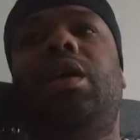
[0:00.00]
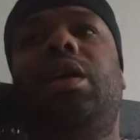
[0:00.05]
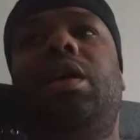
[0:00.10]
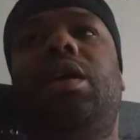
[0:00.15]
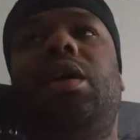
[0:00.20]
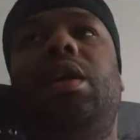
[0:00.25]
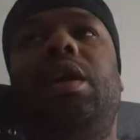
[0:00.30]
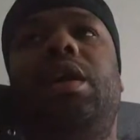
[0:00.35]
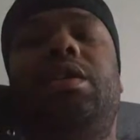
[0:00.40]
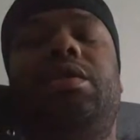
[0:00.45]
a
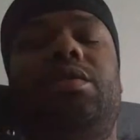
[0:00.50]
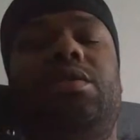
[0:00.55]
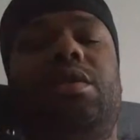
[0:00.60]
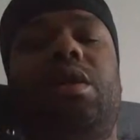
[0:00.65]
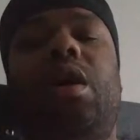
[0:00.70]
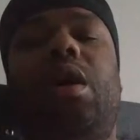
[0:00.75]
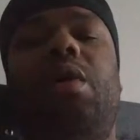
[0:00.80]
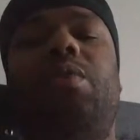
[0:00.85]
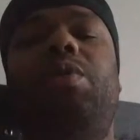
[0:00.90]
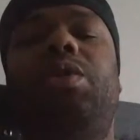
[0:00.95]
collector's
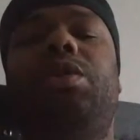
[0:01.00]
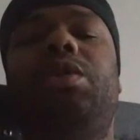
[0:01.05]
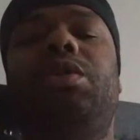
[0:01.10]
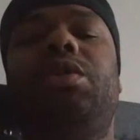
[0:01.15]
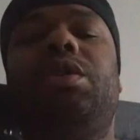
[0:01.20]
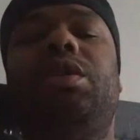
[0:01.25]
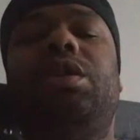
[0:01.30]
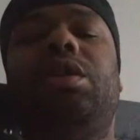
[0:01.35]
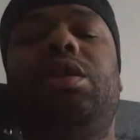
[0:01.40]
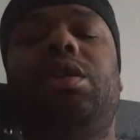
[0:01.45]
car, which is
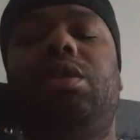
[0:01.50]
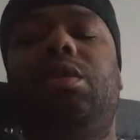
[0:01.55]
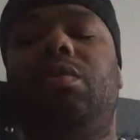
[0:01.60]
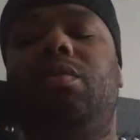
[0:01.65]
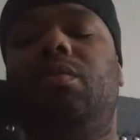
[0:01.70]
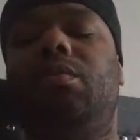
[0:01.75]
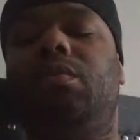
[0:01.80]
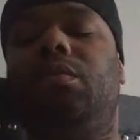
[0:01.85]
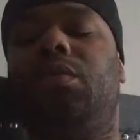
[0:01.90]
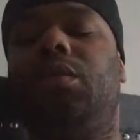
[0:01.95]
good.
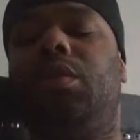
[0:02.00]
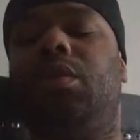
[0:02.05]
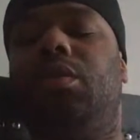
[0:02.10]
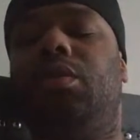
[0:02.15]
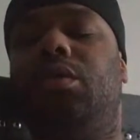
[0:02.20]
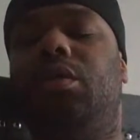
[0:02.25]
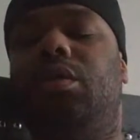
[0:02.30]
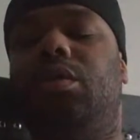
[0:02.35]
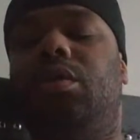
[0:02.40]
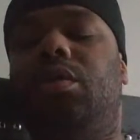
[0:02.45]

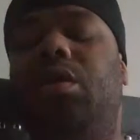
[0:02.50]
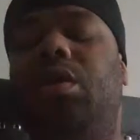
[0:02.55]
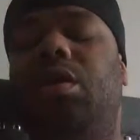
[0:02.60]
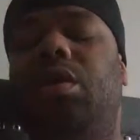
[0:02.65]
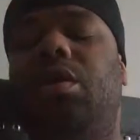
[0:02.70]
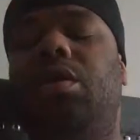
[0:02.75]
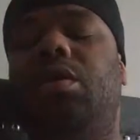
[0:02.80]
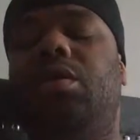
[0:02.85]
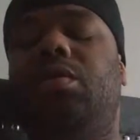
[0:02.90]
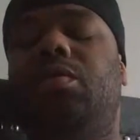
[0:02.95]

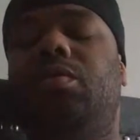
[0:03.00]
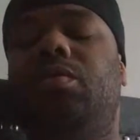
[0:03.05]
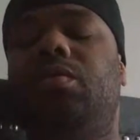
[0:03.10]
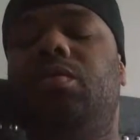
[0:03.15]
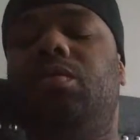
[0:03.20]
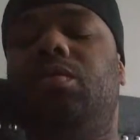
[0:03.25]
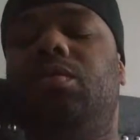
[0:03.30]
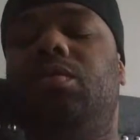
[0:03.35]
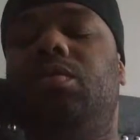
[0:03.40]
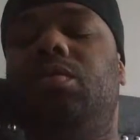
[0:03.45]
Um,
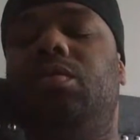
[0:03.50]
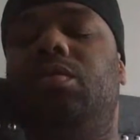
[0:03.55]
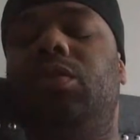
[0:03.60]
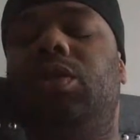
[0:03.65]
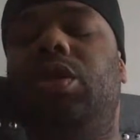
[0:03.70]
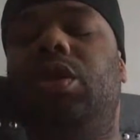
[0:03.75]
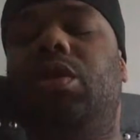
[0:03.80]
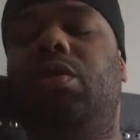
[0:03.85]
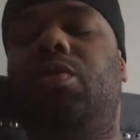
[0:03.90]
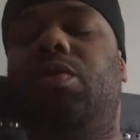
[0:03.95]

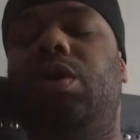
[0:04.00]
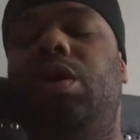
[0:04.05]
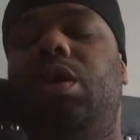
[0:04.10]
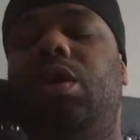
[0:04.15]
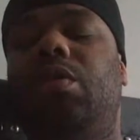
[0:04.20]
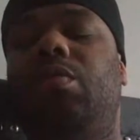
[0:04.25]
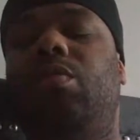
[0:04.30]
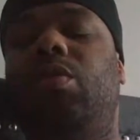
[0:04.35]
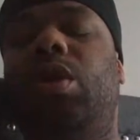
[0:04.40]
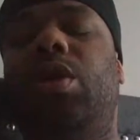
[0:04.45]

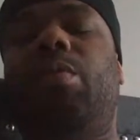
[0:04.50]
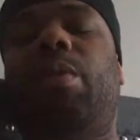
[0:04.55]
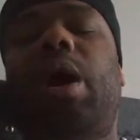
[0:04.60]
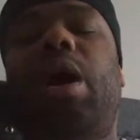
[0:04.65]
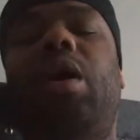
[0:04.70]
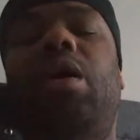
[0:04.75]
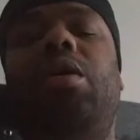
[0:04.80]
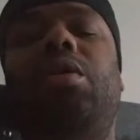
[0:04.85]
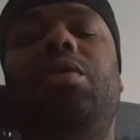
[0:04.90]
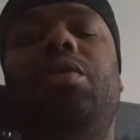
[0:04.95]
one of my
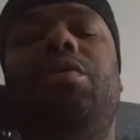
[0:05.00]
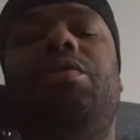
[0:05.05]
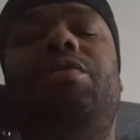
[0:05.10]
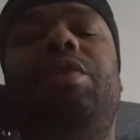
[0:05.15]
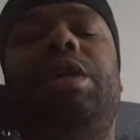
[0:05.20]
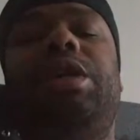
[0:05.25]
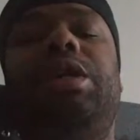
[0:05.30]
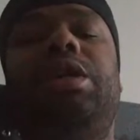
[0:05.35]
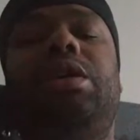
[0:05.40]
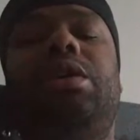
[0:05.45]
older
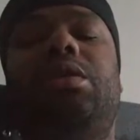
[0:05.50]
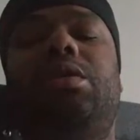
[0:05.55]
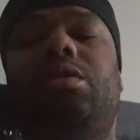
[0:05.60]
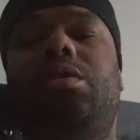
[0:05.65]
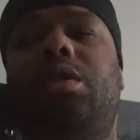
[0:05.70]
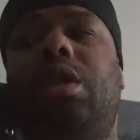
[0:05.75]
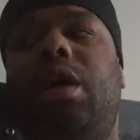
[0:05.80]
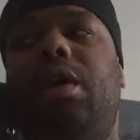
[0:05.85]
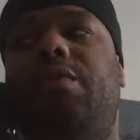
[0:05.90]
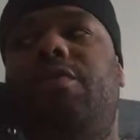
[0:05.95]

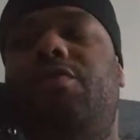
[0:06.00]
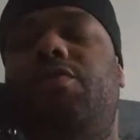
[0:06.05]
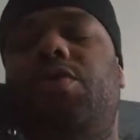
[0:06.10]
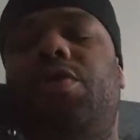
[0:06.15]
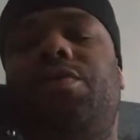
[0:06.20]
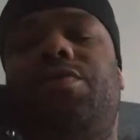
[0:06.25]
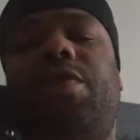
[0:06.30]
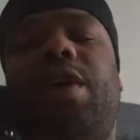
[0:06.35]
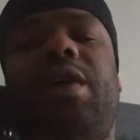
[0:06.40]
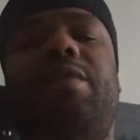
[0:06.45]
videos, like 4
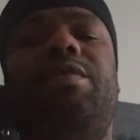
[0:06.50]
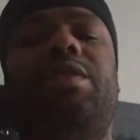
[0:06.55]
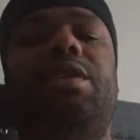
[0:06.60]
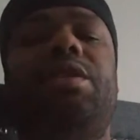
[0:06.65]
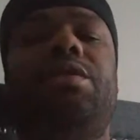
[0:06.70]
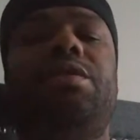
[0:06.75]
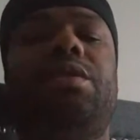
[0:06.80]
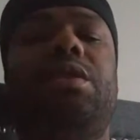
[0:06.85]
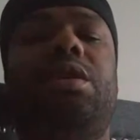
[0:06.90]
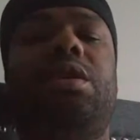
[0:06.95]
or 5
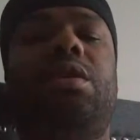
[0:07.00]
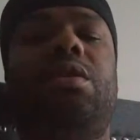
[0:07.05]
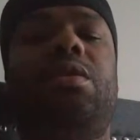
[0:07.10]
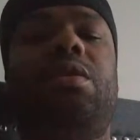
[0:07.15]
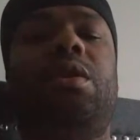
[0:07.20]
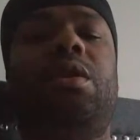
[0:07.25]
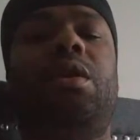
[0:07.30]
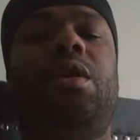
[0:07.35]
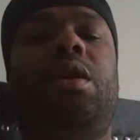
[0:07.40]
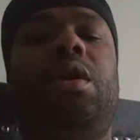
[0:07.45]
years ago,
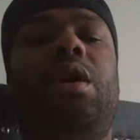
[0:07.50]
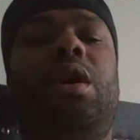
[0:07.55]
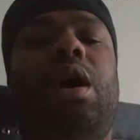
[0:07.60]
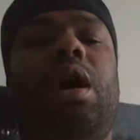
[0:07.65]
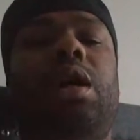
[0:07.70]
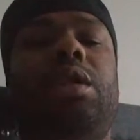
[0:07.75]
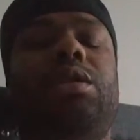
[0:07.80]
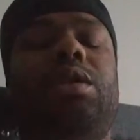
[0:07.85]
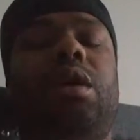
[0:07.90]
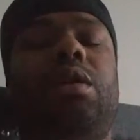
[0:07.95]

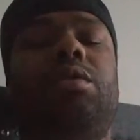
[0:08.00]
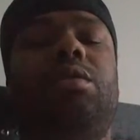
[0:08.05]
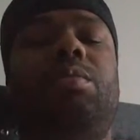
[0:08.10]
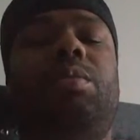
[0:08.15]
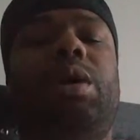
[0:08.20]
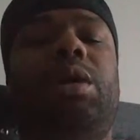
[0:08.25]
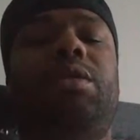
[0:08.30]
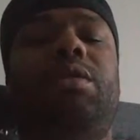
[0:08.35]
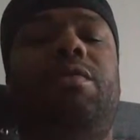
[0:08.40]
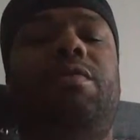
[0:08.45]
I talked
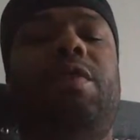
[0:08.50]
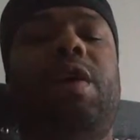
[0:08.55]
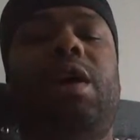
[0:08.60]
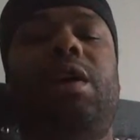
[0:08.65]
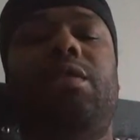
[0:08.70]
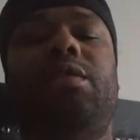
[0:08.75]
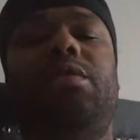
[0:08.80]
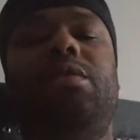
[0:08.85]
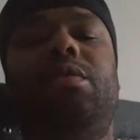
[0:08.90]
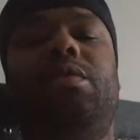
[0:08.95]
about the
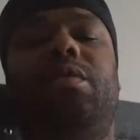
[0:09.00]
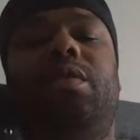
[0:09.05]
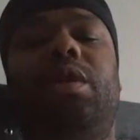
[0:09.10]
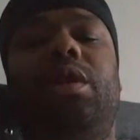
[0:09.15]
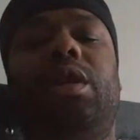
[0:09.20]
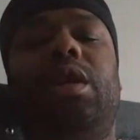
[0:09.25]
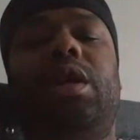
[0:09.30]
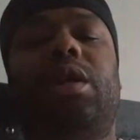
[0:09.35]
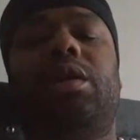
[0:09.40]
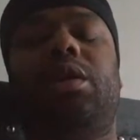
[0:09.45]
value of
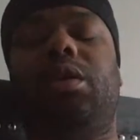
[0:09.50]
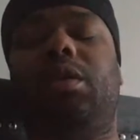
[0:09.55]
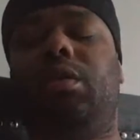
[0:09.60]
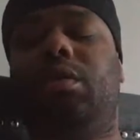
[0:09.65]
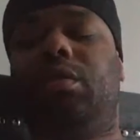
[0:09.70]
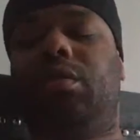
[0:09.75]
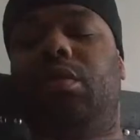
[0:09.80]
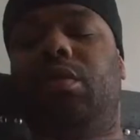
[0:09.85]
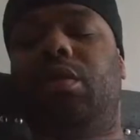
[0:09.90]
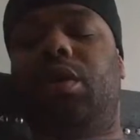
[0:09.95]
collecting.
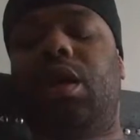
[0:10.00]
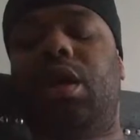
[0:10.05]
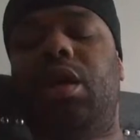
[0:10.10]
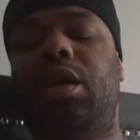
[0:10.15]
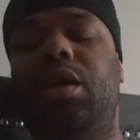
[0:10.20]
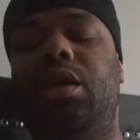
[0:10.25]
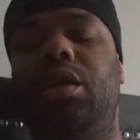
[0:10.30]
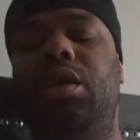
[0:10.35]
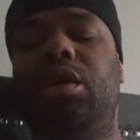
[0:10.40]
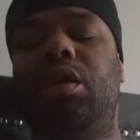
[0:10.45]
Okay,
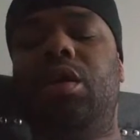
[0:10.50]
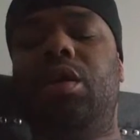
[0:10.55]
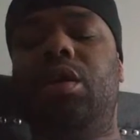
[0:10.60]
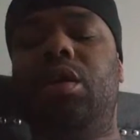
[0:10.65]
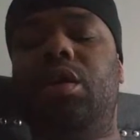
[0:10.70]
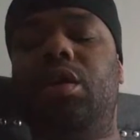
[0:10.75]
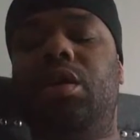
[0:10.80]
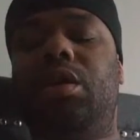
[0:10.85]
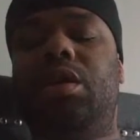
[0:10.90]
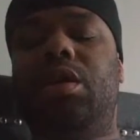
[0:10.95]

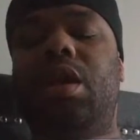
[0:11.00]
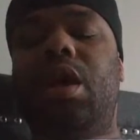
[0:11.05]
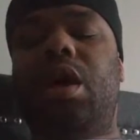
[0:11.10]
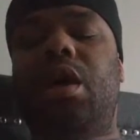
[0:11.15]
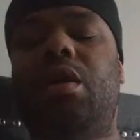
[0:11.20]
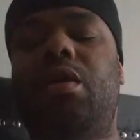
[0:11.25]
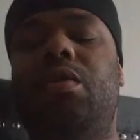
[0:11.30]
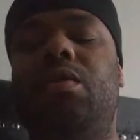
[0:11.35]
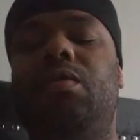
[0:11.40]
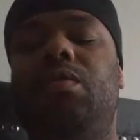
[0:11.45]

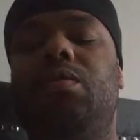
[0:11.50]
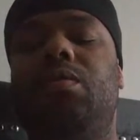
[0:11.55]
now